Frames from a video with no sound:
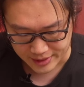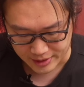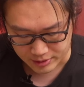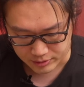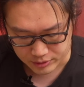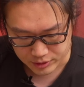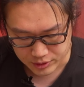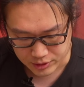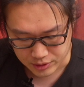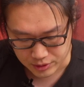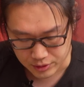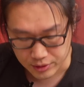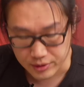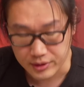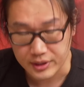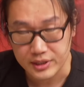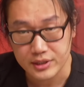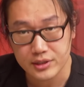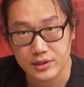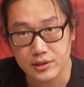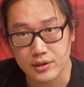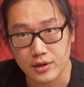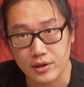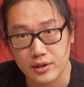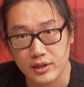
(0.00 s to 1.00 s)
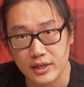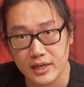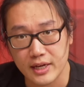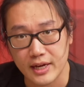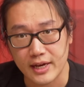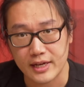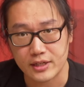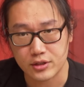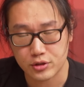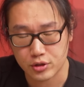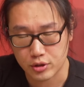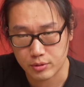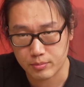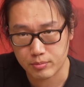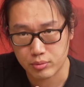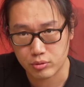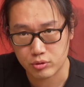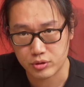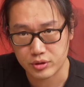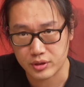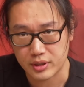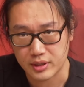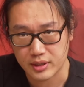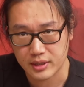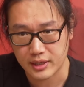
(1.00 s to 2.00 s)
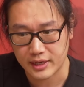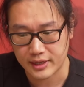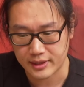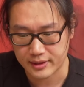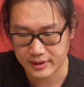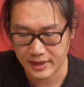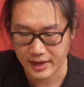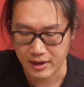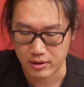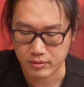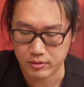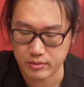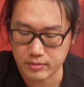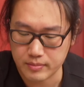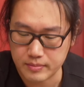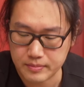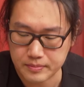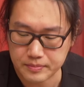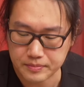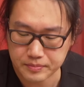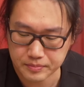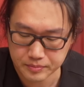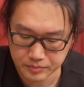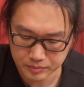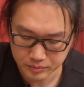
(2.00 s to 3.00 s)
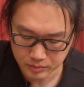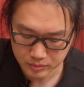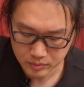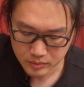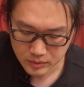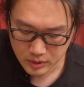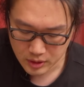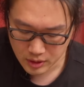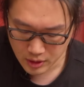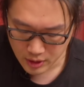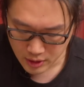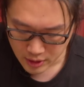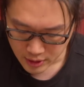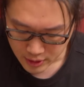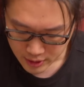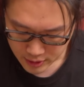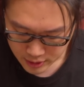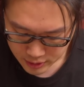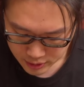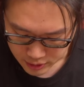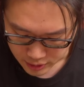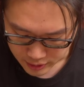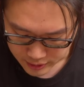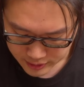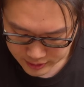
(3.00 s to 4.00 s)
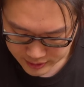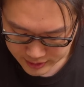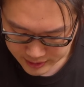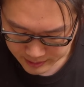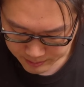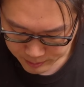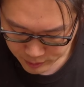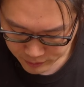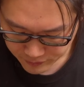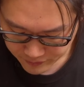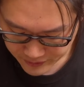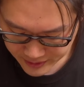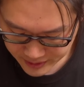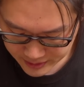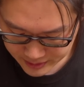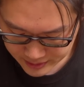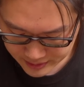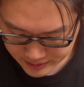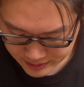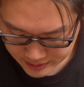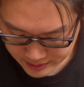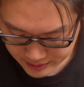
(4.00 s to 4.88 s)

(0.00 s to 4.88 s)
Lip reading: out slowly as you push the clay down. So it's a simple fix.